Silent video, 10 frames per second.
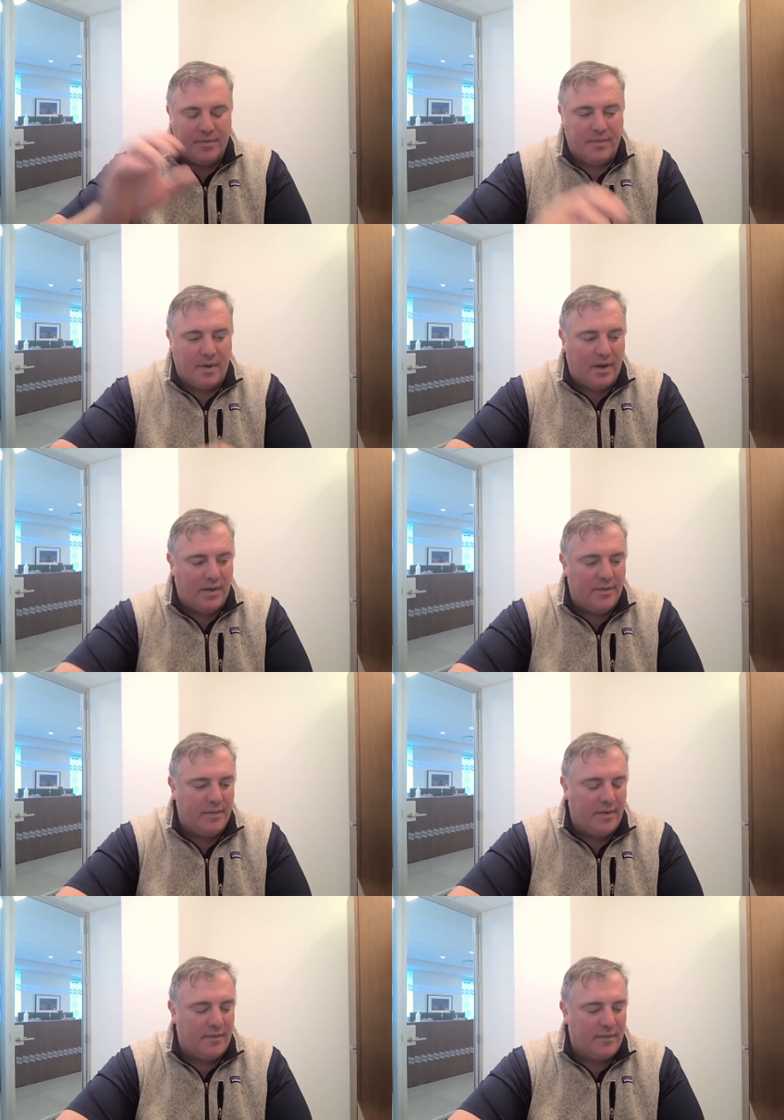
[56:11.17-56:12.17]

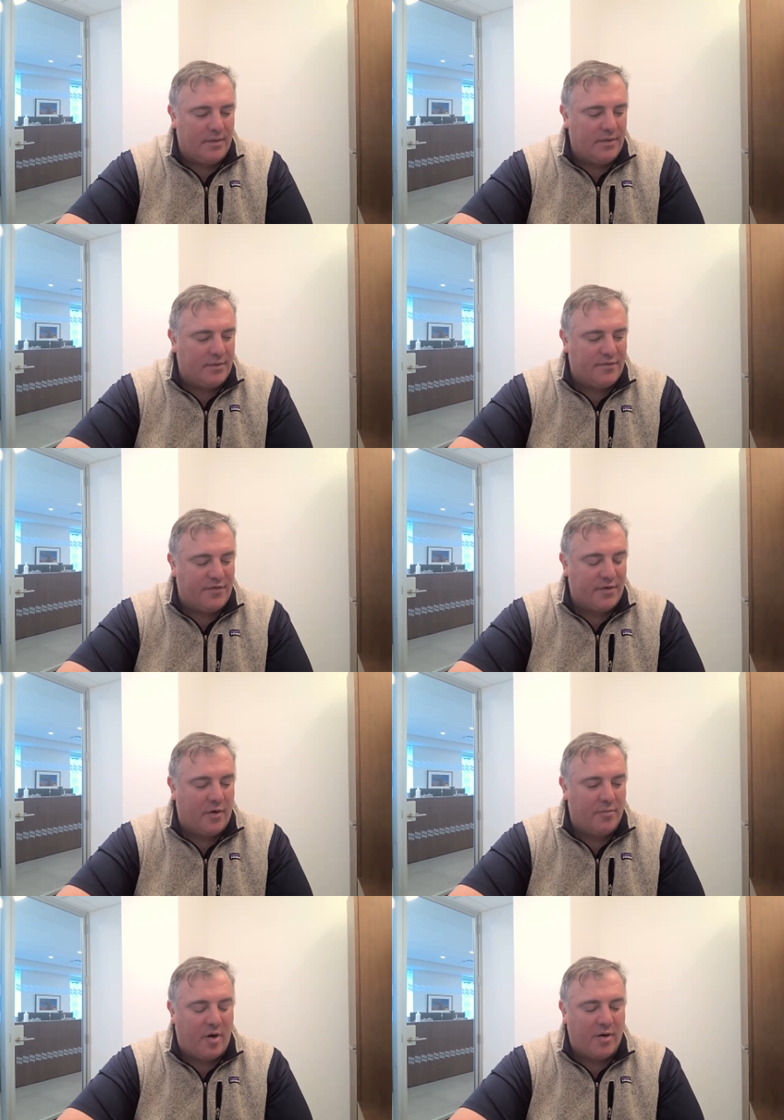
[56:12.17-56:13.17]
the whole
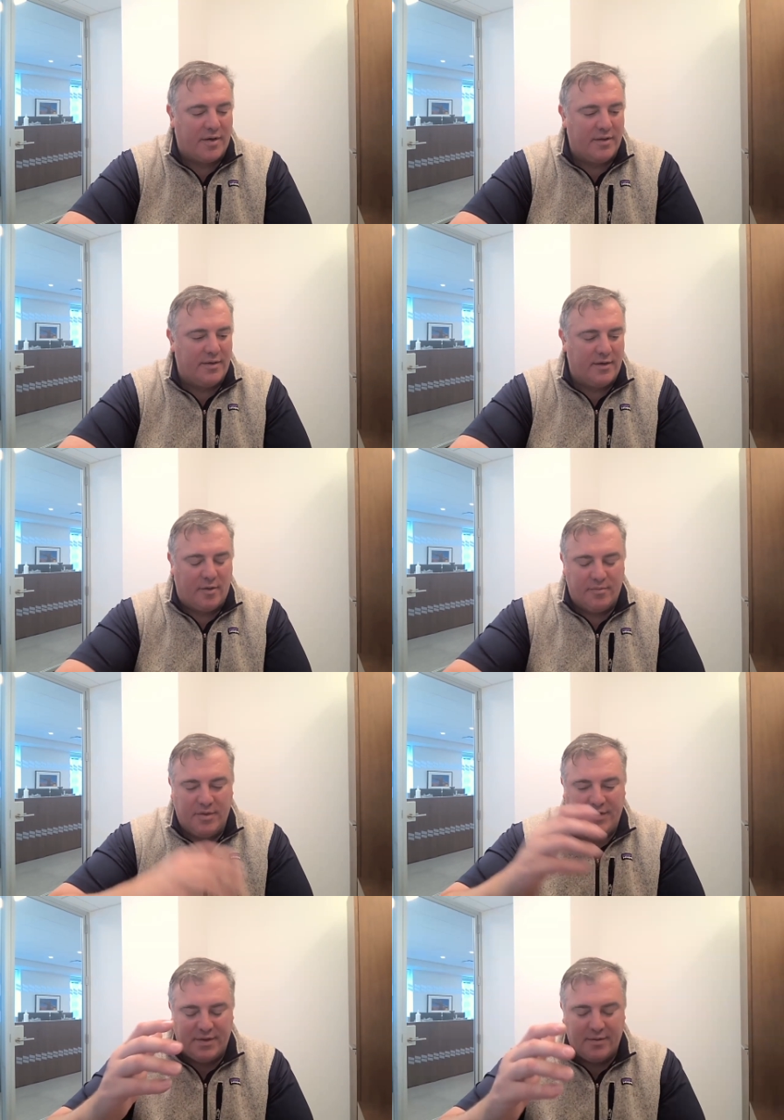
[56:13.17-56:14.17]
market, help
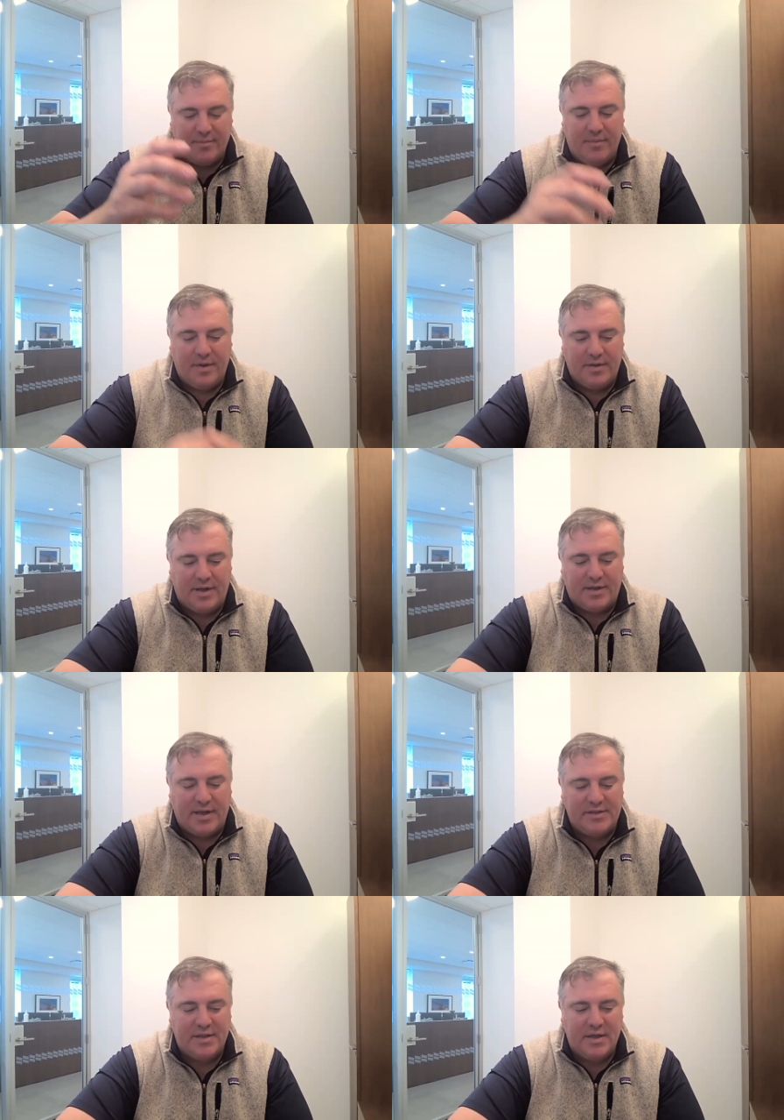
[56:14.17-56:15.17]
Lithium in that
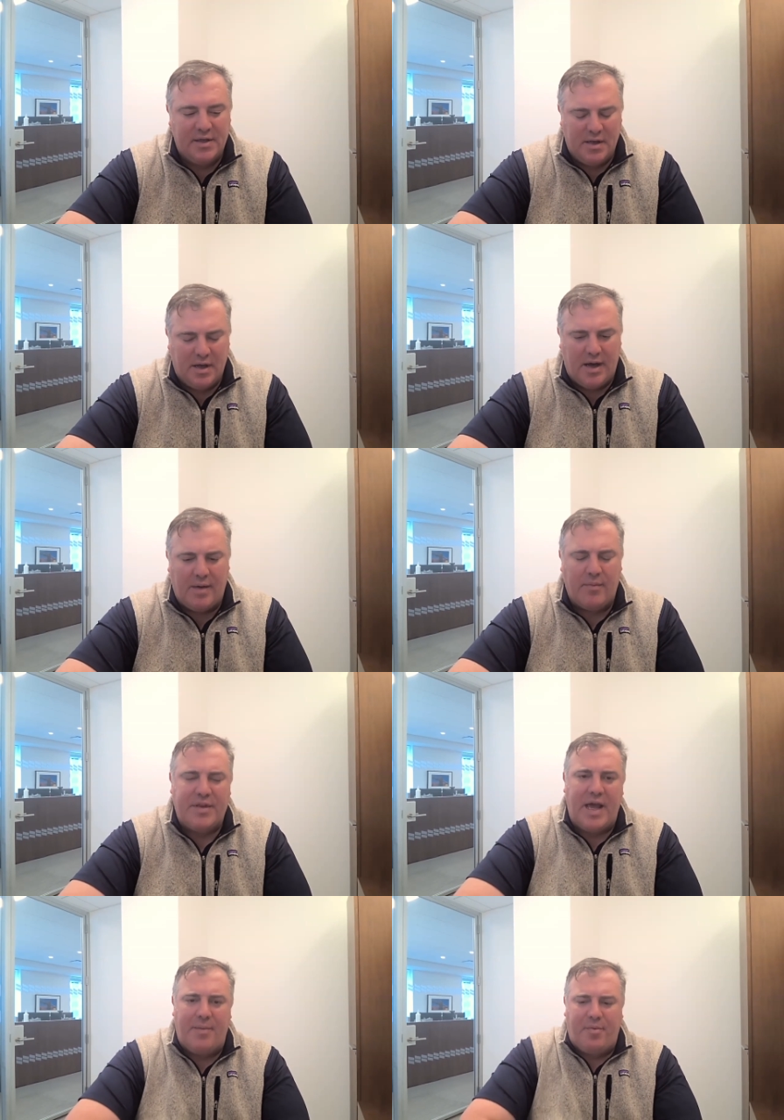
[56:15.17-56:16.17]
case. With
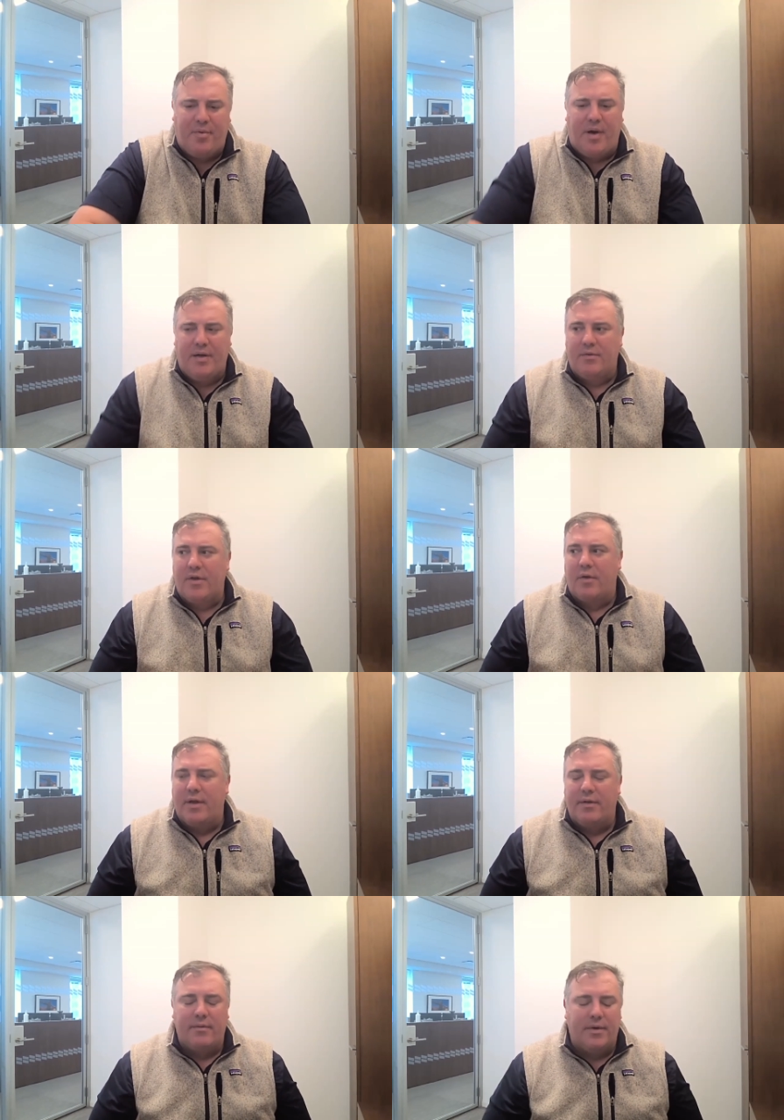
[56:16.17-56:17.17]
Apple, I don't know.
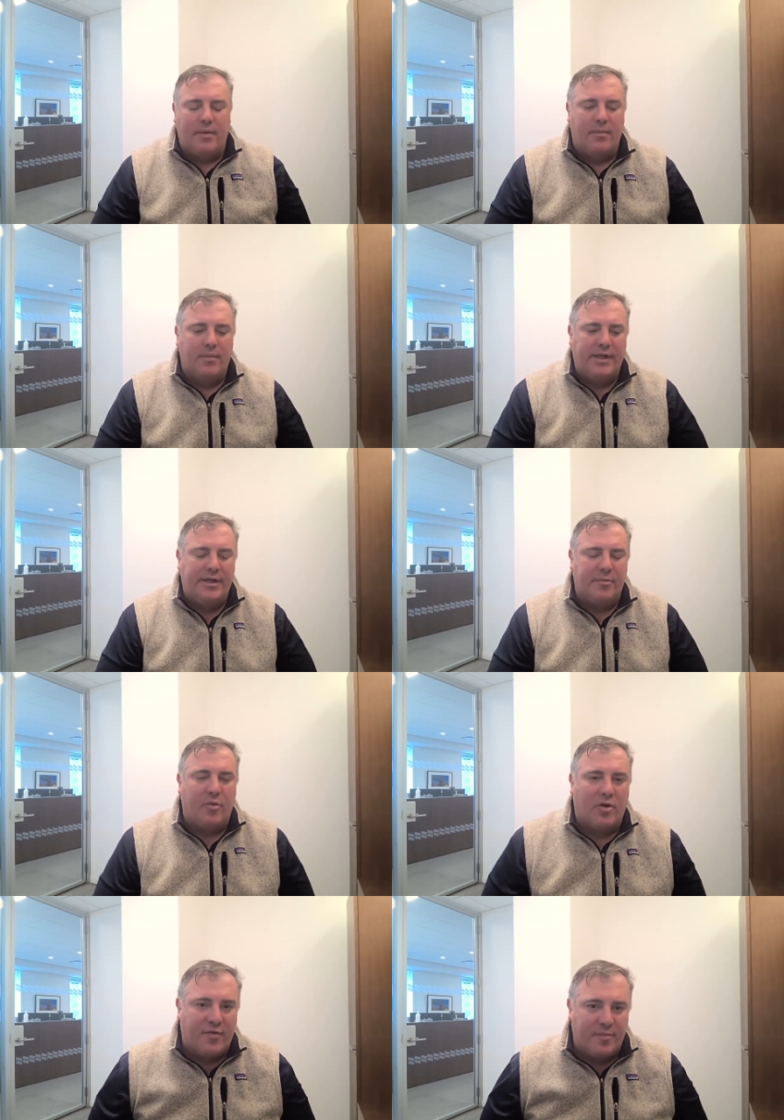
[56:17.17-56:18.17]
We hear
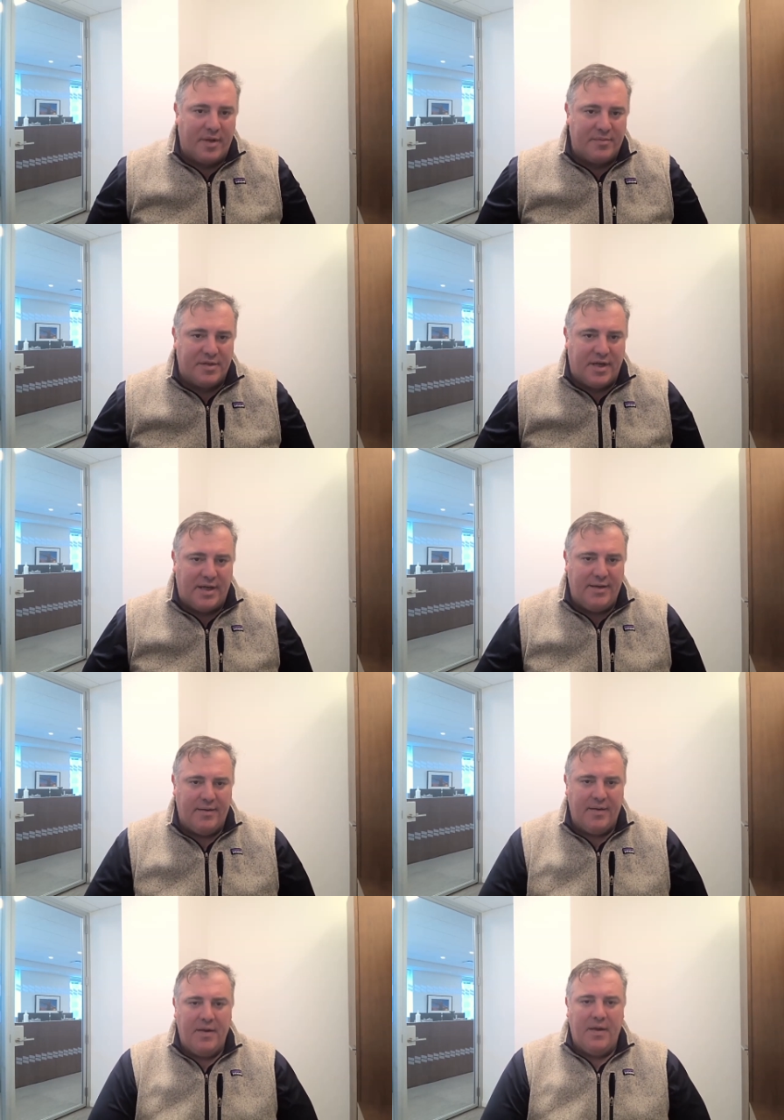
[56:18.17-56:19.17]
more from them tonight.
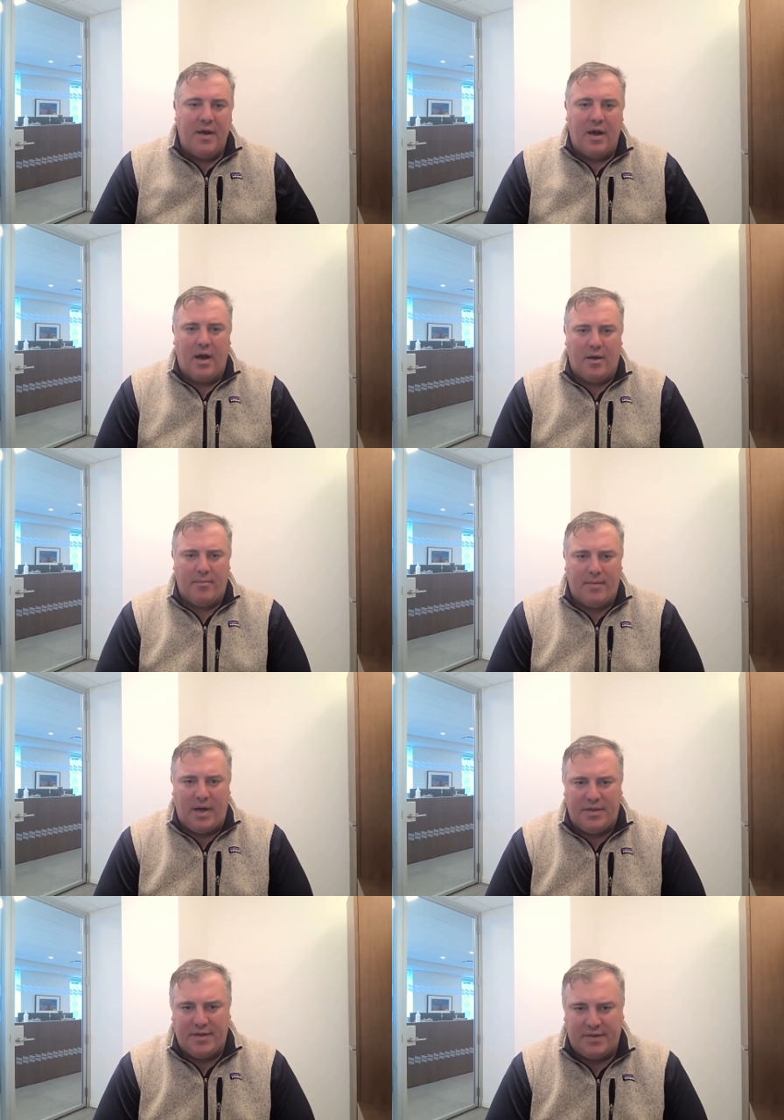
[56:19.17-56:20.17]
I
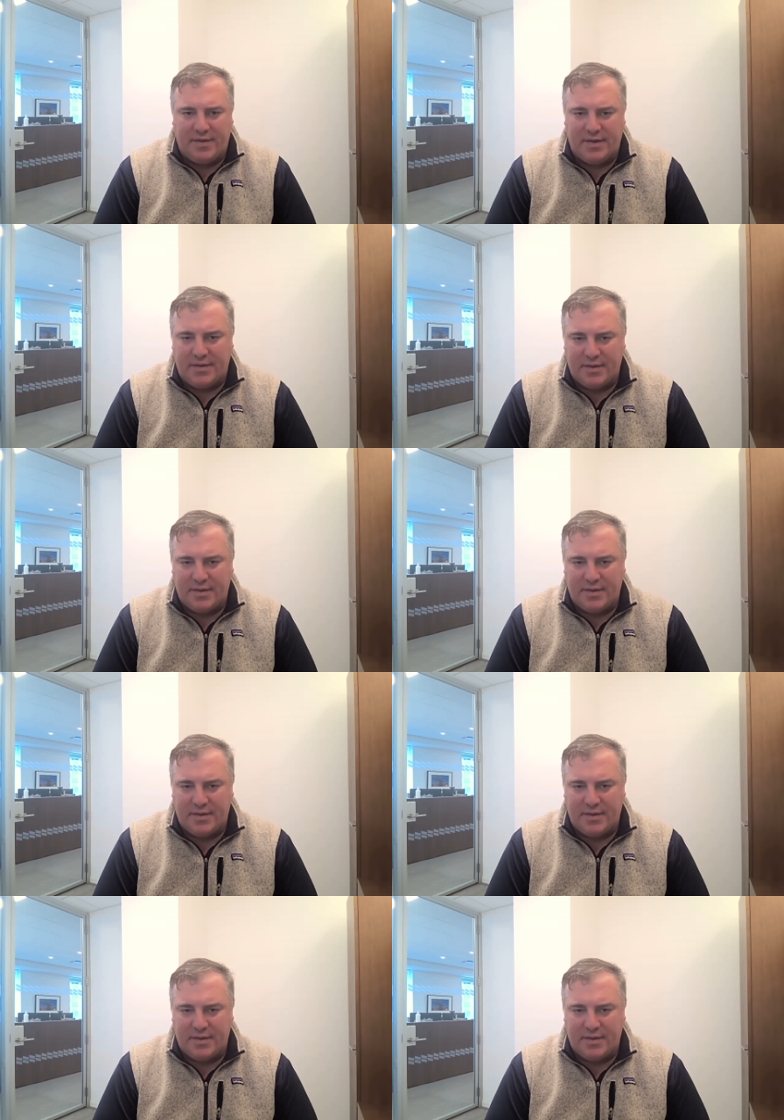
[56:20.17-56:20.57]
think that,